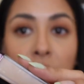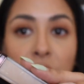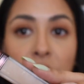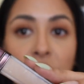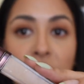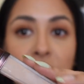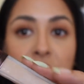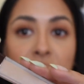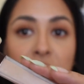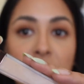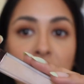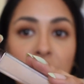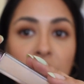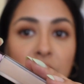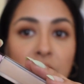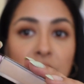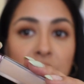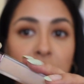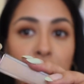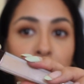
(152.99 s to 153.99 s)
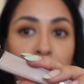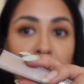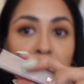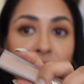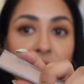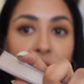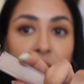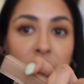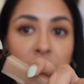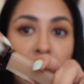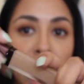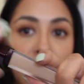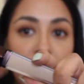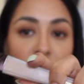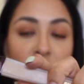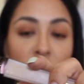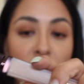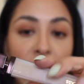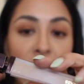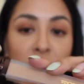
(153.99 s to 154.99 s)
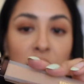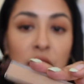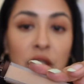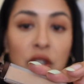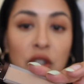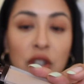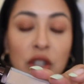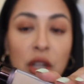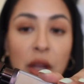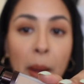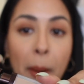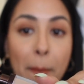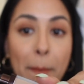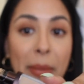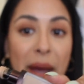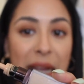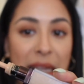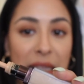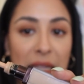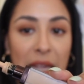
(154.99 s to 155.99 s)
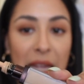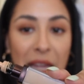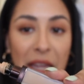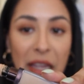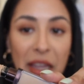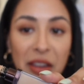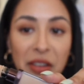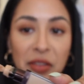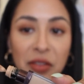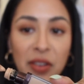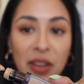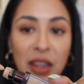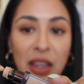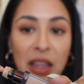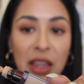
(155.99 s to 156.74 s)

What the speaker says: This concealer has completely changed my life.